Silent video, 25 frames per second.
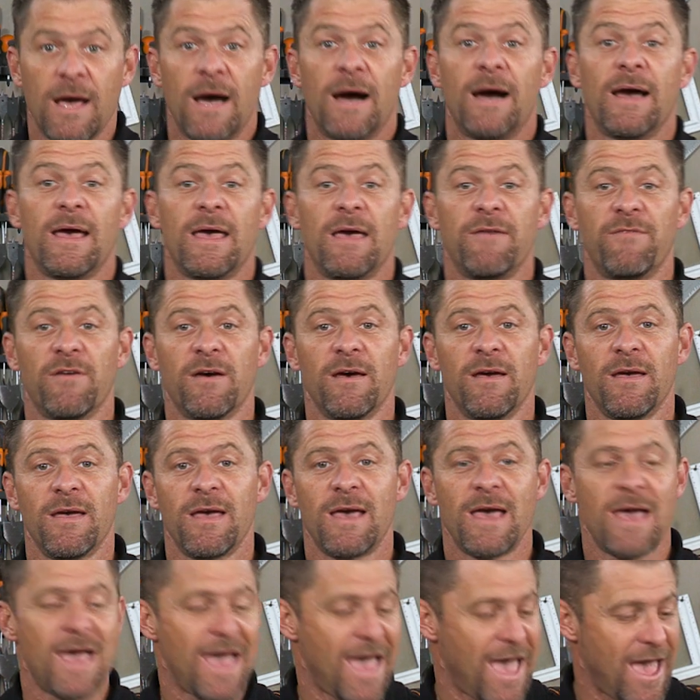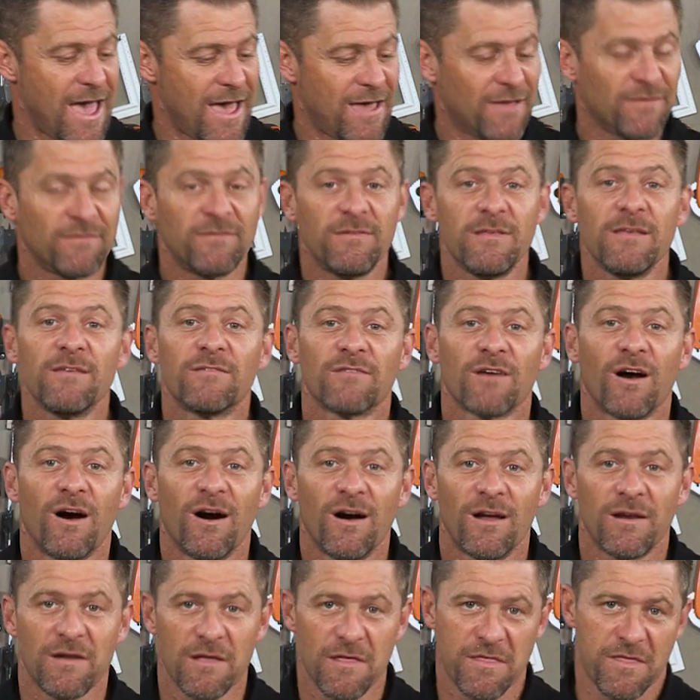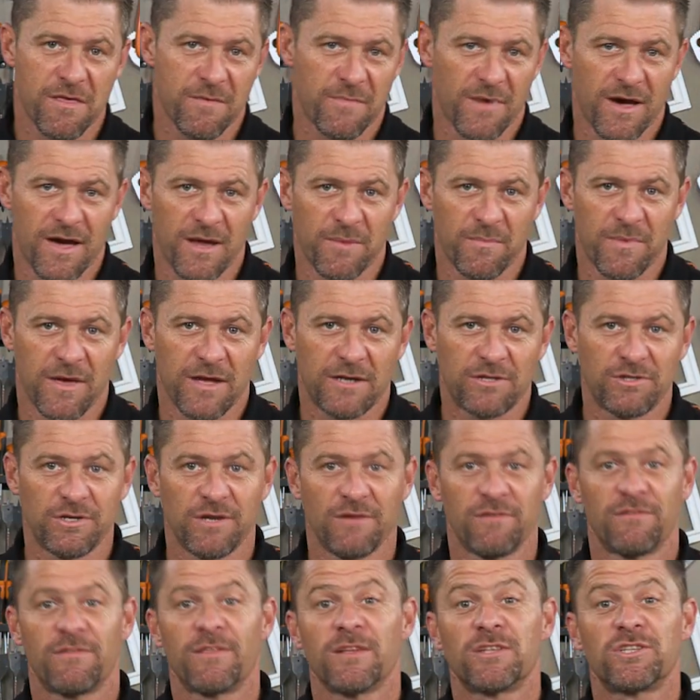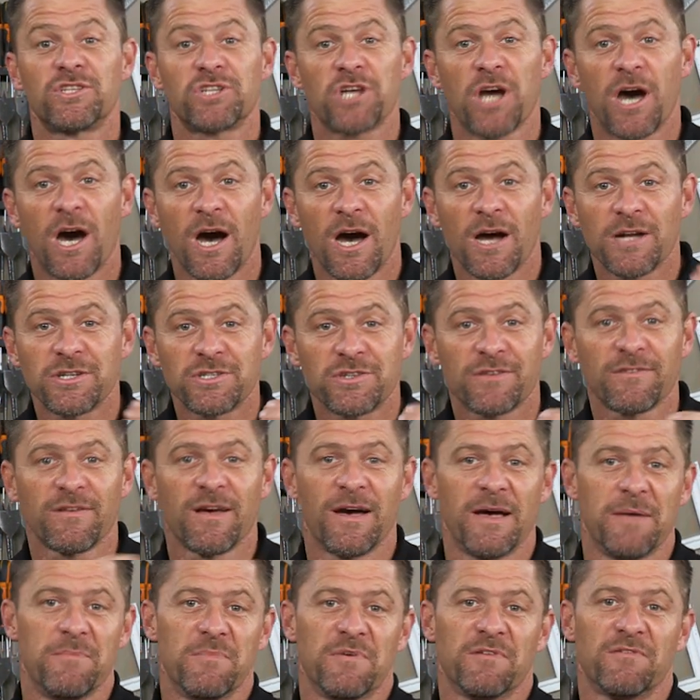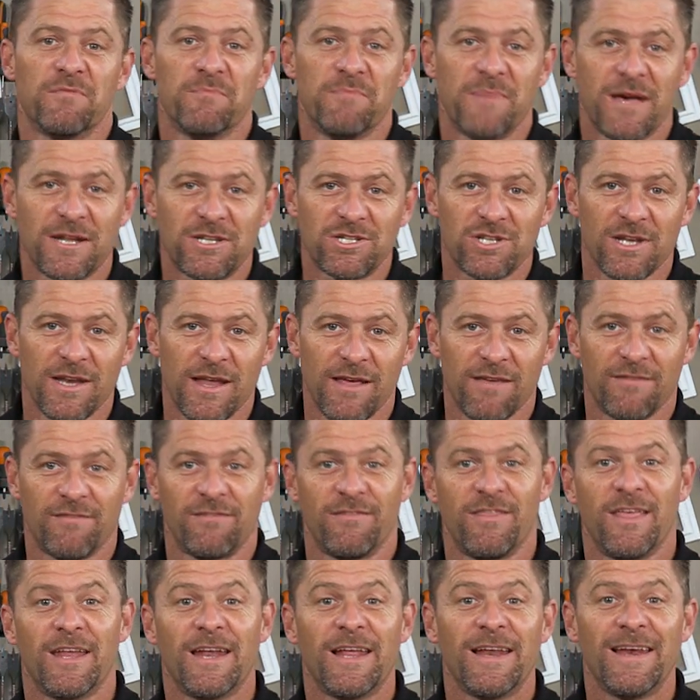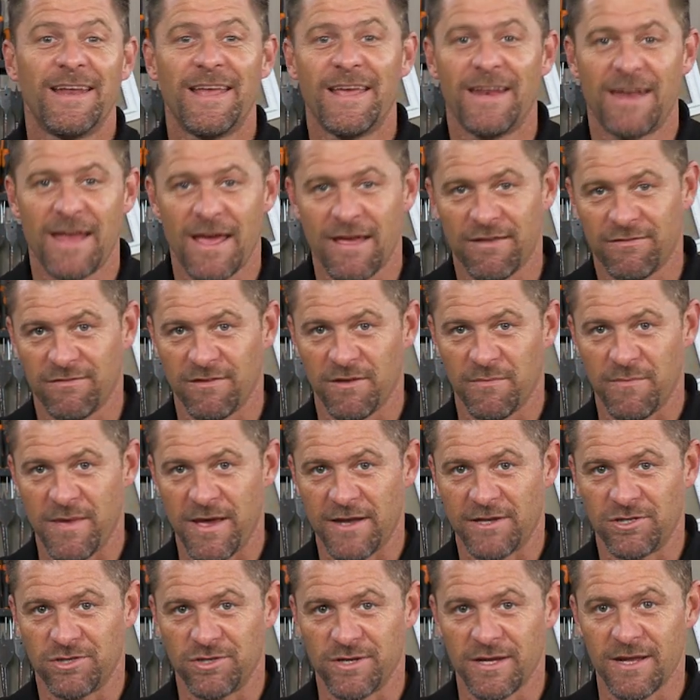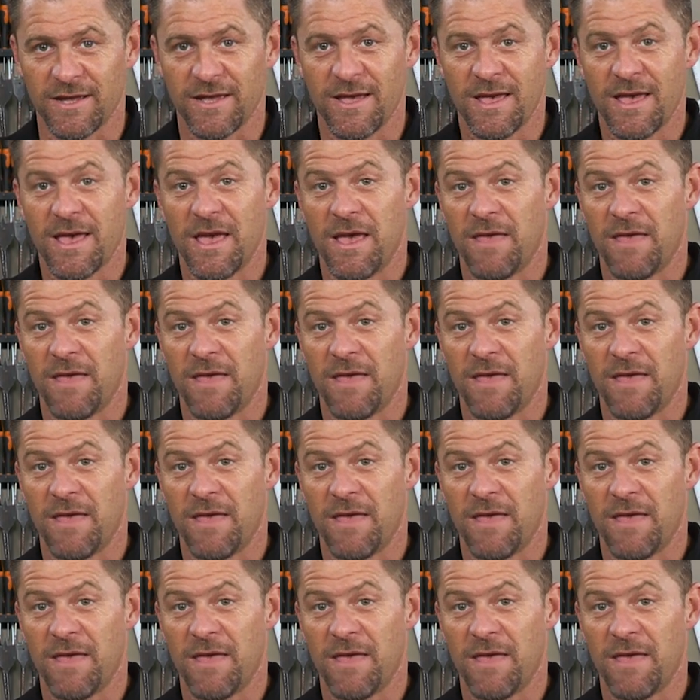However, as these are lithium ion batteries, the charge time is much less than a lead acid battery.